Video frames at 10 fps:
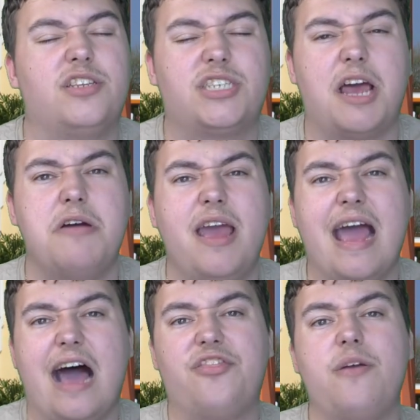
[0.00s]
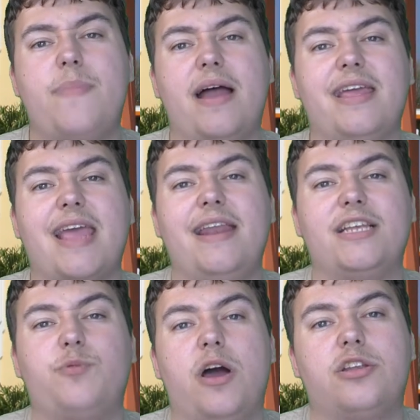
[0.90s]
So I think Bandit getting
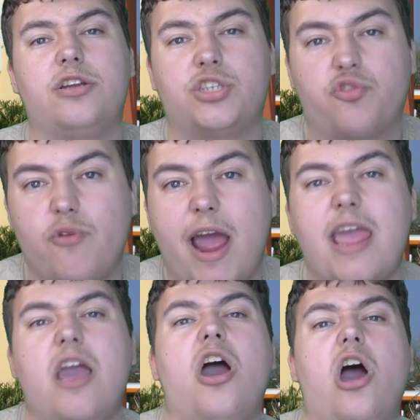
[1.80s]
this work done is great.